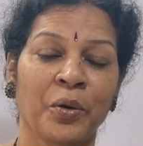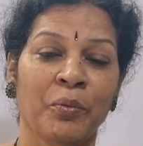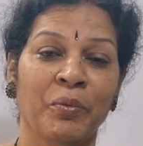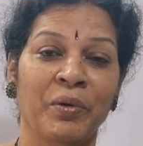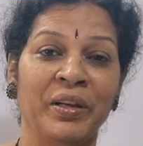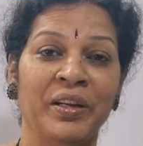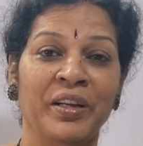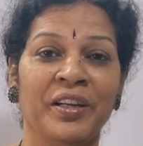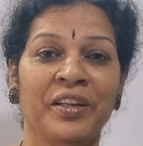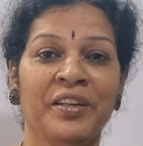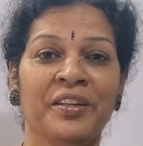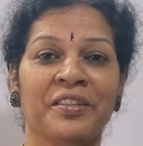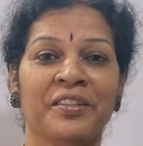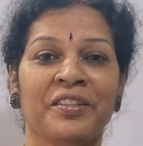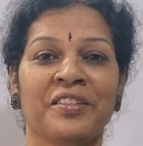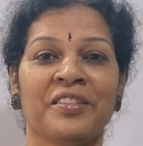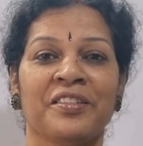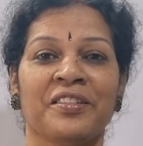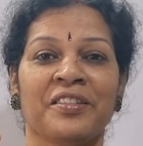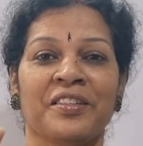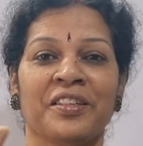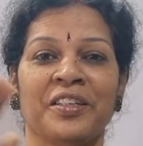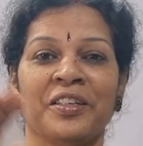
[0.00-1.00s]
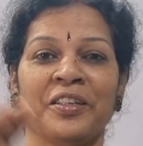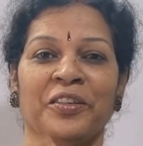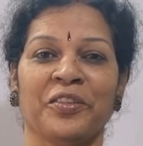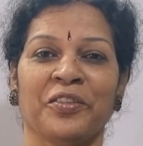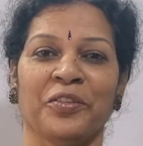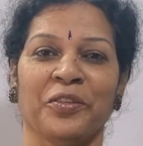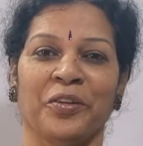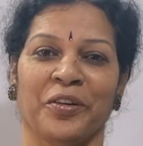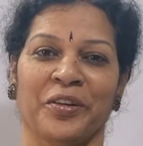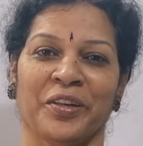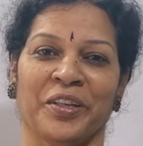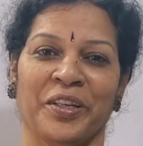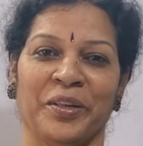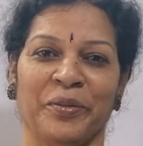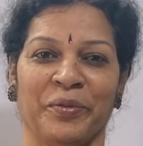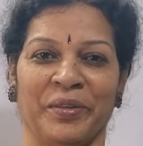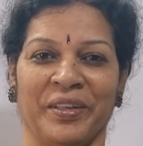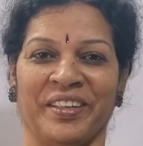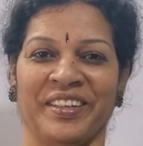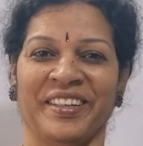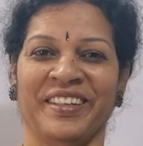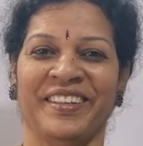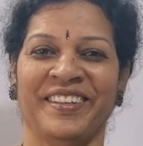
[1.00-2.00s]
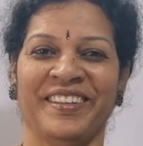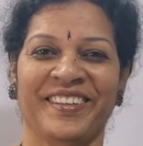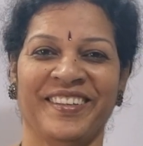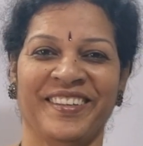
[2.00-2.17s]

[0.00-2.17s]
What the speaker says: when interest rate is not given?